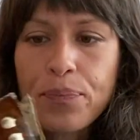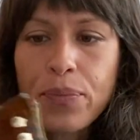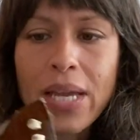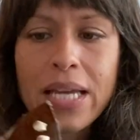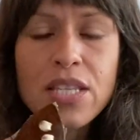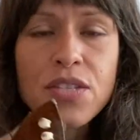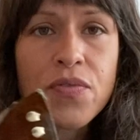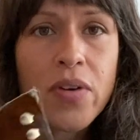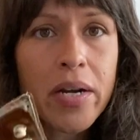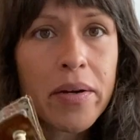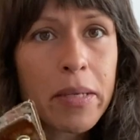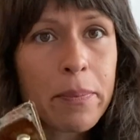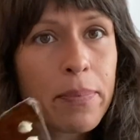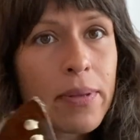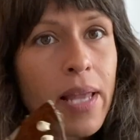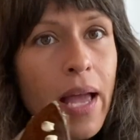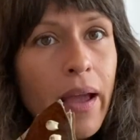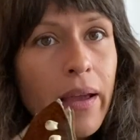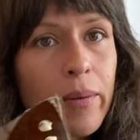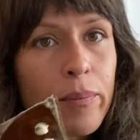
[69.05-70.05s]
It's very
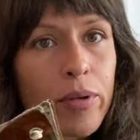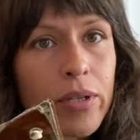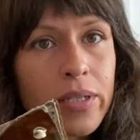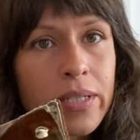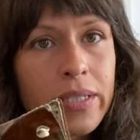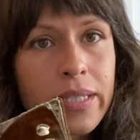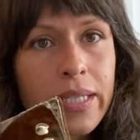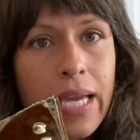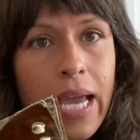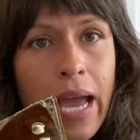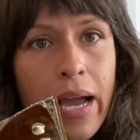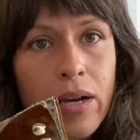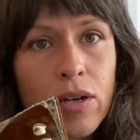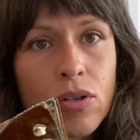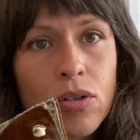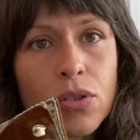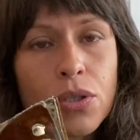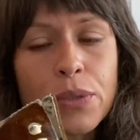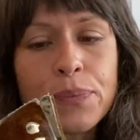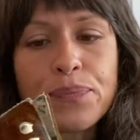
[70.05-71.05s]
pliable on the
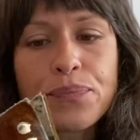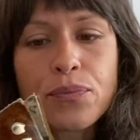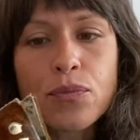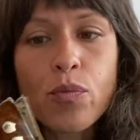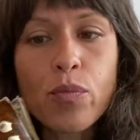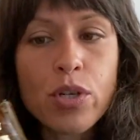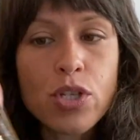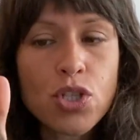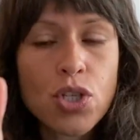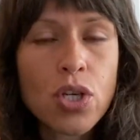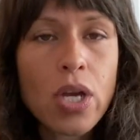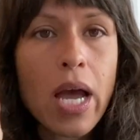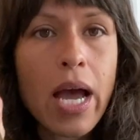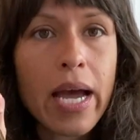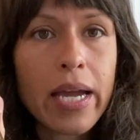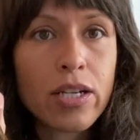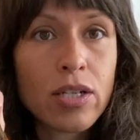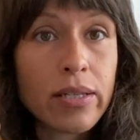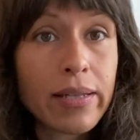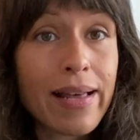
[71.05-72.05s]
ankle, which
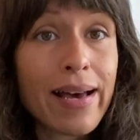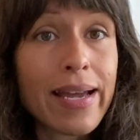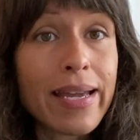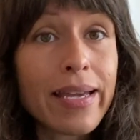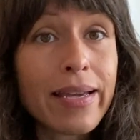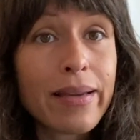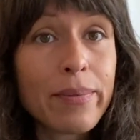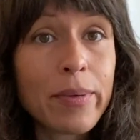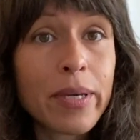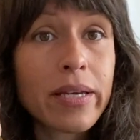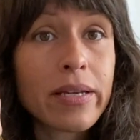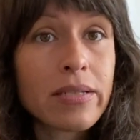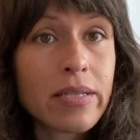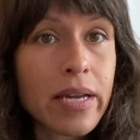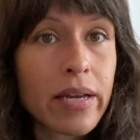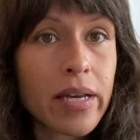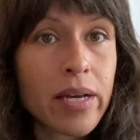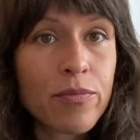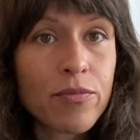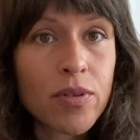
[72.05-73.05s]
I'd like because I
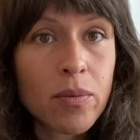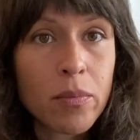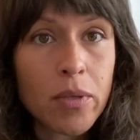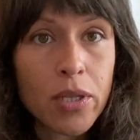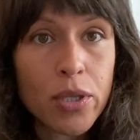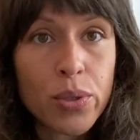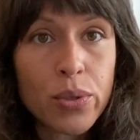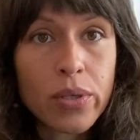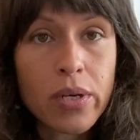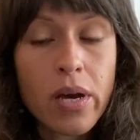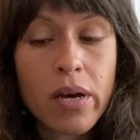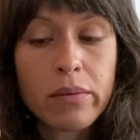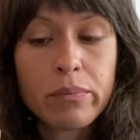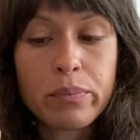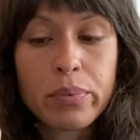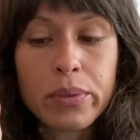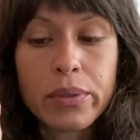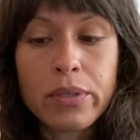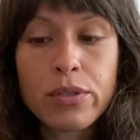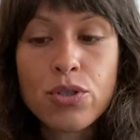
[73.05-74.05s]
come from a low-cut
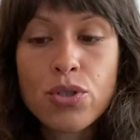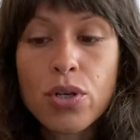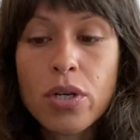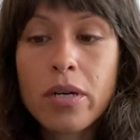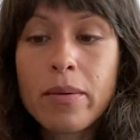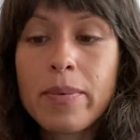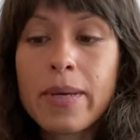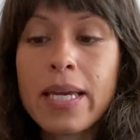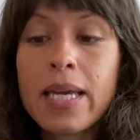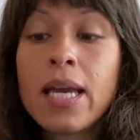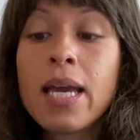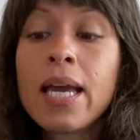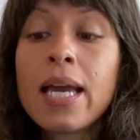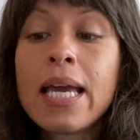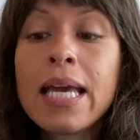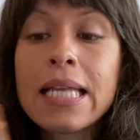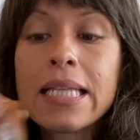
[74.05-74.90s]
boot in Derby.